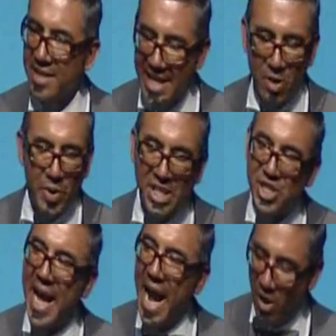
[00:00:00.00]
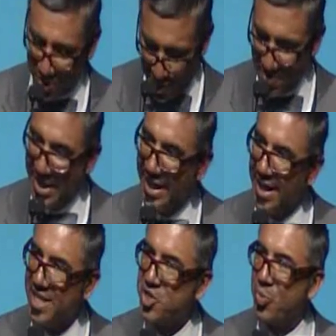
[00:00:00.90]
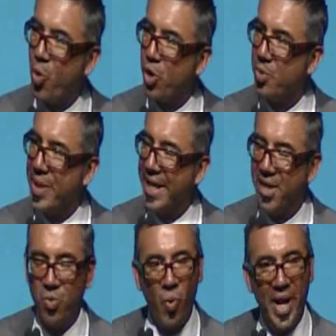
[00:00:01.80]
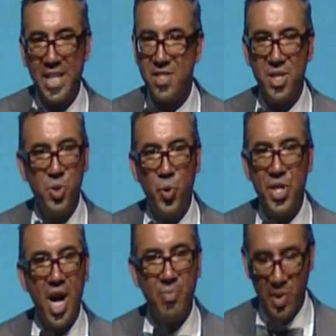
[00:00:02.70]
They reached out to me and supported me in ways that you would not